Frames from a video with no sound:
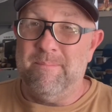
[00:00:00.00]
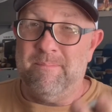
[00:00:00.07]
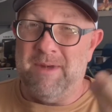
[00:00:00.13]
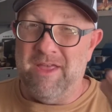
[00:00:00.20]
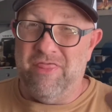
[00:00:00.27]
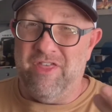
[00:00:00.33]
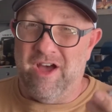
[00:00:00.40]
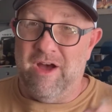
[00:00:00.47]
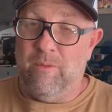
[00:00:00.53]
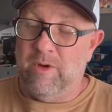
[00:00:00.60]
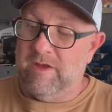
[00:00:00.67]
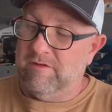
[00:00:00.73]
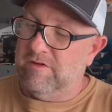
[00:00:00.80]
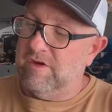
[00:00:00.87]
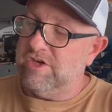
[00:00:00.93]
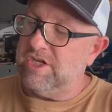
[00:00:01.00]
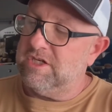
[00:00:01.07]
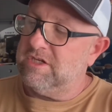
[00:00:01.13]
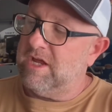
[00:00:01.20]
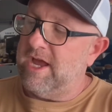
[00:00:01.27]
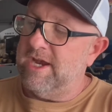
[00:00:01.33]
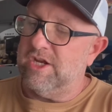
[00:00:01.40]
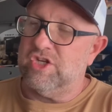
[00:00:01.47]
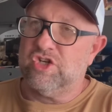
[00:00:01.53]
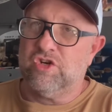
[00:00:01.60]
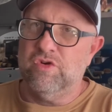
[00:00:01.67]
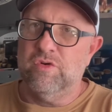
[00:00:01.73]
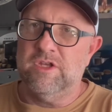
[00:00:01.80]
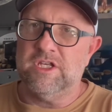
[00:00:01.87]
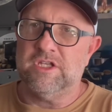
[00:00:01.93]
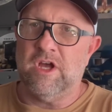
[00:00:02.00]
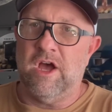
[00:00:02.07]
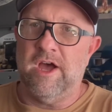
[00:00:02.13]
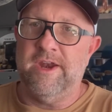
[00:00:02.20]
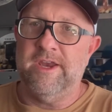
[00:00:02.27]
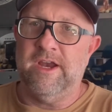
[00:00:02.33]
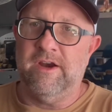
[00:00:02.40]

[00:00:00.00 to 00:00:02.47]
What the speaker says: my thought was to just kind of screw this on